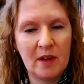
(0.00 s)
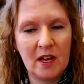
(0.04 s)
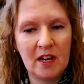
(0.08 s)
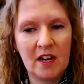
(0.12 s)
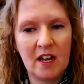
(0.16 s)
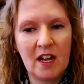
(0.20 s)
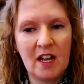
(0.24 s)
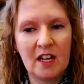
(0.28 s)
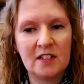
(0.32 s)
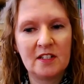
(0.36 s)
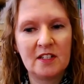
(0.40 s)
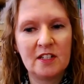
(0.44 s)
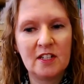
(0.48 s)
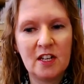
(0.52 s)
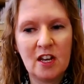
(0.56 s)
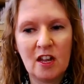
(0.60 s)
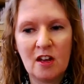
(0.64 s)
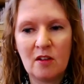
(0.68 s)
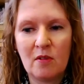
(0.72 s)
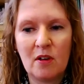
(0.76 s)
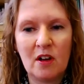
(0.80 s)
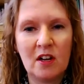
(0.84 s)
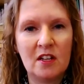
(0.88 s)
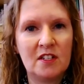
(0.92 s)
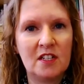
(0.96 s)
and I had
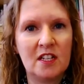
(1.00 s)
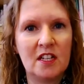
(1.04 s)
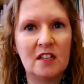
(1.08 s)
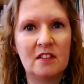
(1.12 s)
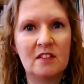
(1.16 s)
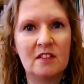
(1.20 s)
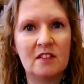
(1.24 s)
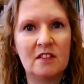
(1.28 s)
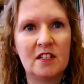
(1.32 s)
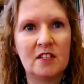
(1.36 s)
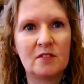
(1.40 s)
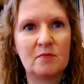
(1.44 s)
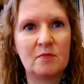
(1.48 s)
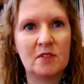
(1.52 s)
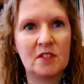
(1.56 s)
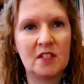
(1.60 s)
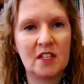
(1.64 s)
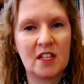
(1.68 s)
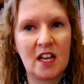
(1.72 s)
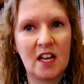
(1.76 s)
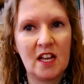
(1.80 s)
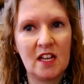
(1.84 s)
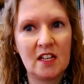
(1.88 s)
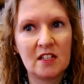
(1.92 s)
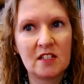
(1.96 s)
no idea that this was the
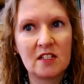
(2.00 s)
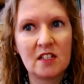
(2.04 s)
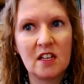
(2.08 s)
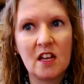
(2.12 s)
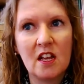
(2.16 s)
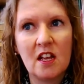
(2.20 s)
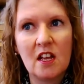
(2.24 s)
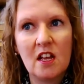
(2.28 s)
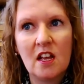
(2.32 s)
case.